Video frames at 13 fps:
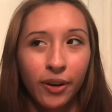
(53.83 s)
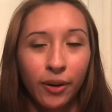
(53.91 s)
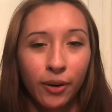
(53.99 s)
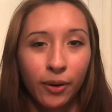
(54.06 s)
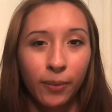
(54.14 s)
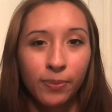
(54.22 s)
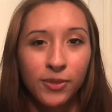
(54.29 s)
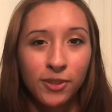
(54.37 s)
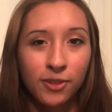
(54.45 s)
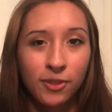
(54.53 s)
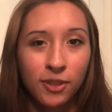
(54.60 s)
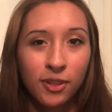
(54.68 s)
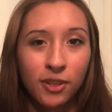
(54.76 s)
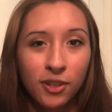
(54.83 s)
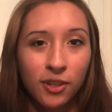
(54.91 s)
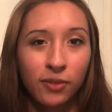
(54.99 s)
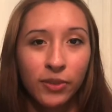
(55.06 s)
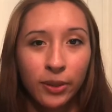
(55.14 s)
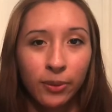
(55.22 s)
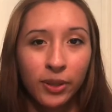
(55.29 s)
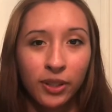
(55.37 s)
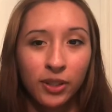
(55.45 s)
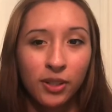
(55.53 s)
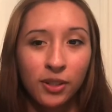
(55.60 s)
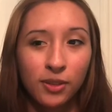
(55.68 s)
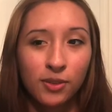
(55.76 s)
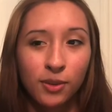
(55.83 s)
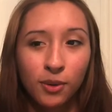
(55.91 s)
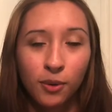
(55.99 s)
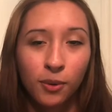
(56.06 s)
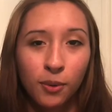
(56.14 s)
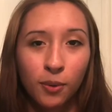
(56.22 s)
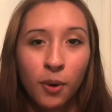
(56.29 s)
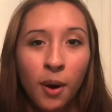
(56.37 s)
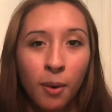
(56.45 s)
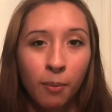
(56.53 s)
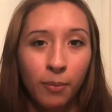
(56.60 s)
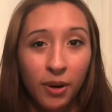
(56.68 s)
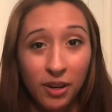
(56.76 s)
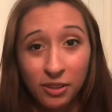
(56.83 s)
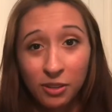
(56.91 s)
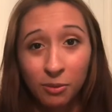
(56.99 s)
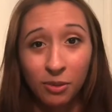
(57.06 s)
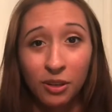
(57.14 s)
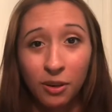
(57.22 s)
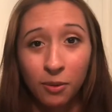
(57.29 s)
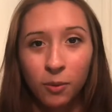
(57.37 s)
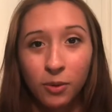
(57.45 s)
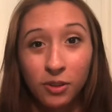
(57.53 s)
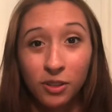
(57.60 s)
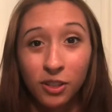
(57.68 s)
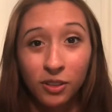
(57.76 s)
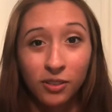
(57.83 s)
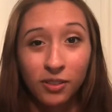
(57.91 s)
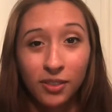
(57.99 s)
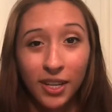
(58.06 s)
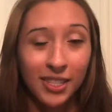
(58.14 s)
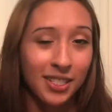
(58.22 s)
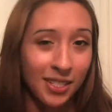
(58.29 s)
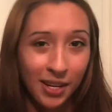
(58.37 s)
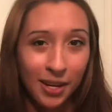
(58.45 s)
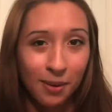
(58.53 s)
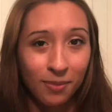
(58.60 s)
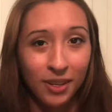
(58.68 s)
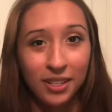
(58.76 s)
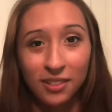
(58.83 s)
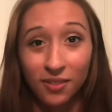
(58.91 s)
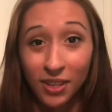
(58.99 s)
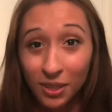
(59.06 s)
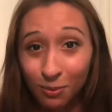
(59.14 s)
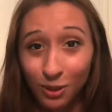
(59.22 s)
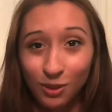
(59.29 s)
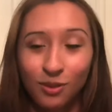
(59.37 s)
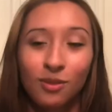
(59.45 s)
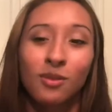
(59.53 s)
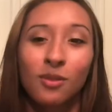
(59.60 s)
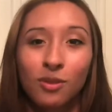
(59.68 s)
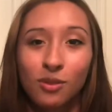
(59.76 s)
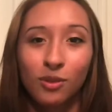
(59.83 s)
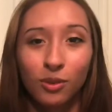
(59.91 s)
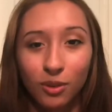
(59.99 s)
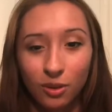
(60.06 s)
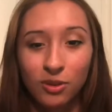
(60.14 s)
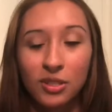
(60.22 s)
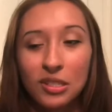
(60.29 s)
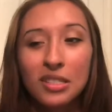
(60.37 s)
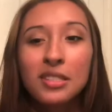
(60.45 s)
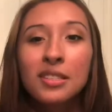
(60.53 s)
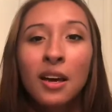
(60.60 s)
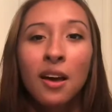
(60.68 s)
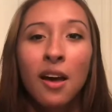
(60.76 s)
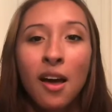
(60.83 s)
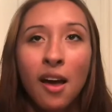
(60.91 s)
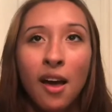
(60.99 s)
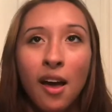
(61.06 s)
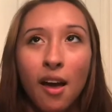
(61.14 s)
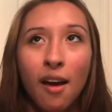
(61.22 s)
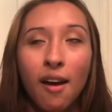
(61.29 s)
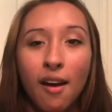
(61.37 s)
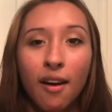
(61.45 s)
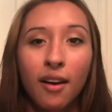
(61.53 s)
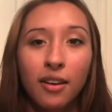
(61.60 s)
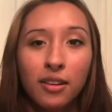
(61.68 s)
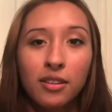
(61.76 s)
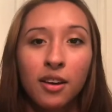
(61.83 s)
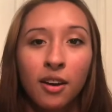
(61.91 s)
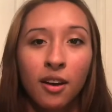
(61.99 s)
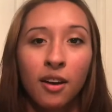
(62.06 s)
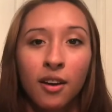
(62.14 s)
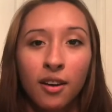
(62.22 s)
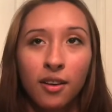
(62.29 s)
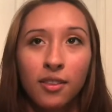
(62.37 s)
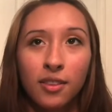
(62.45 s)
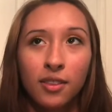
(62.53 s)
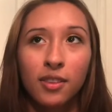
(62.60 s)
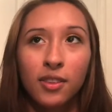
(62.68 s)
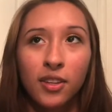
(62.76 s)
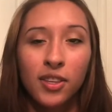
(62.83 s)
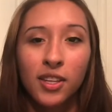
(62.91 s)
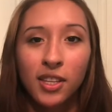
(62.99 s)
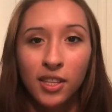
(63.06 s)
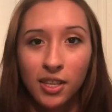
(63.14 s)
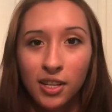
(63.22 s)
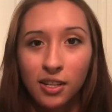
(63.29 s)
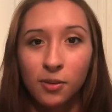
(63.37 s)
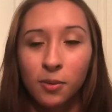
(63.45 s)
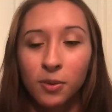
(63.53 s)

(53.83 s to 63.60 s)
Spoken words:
to see if there were kids who possibly were at the time like developing scoliosis. And the thing that they did